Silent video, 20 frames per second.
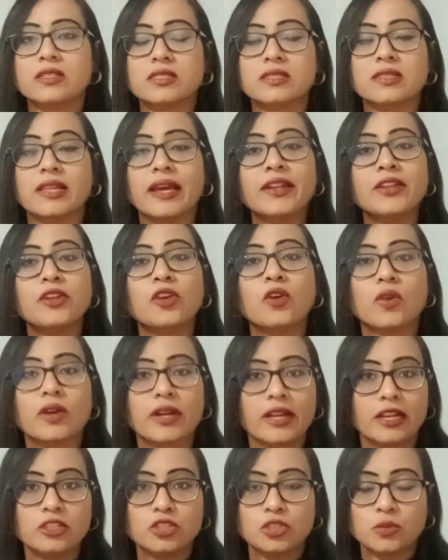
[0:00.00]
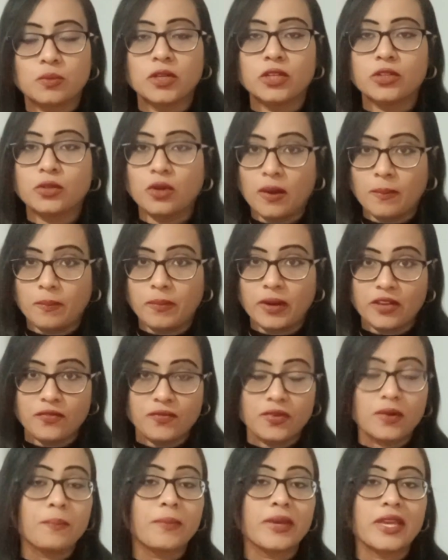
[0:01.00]
then you are eligible to apply for
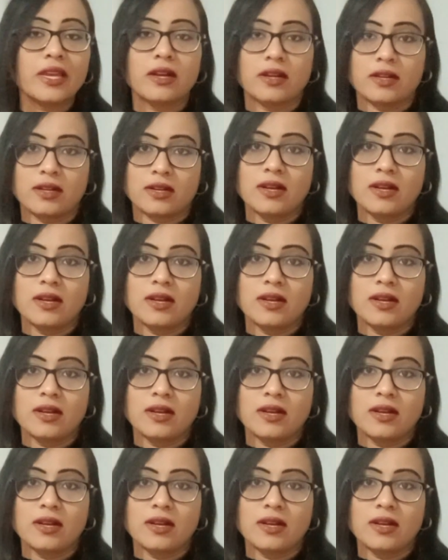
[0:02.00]
PR.